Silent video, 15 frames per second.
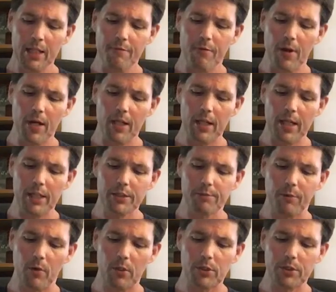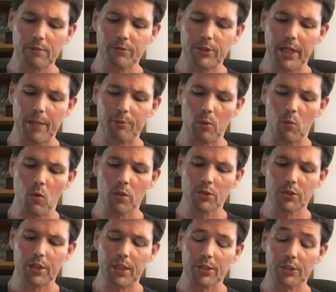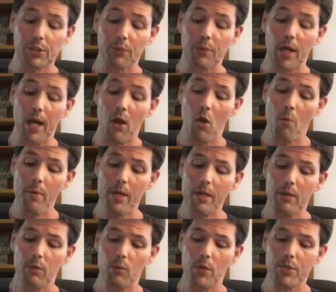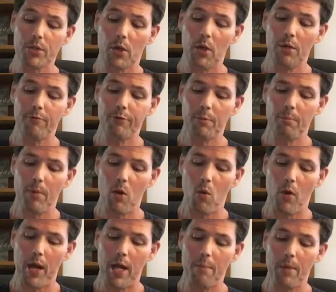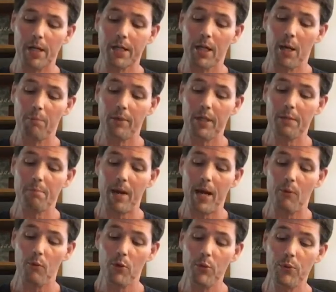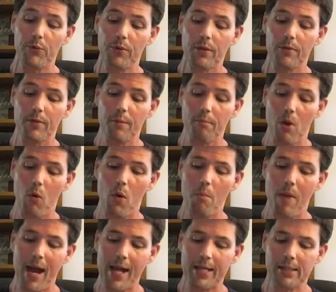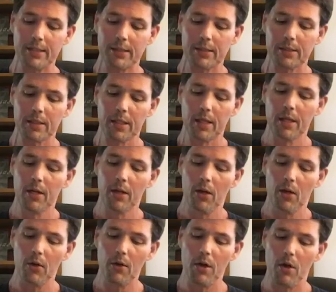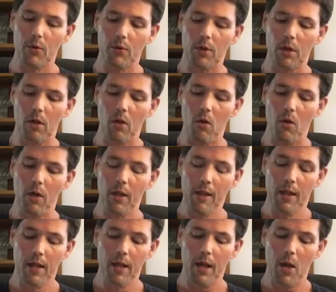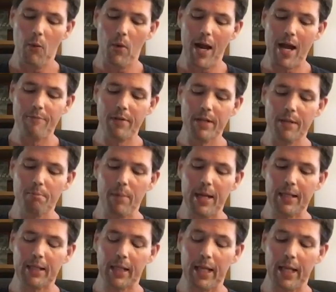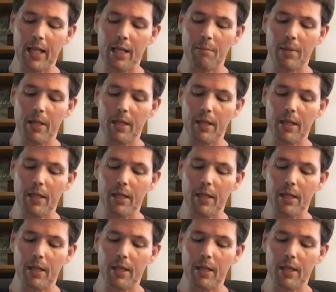very last verse of chapter 1 says, so Naomi returned from Moab, accompanied by Ruth the Moabitess, her daughter-in-law, arriving in Bethlehem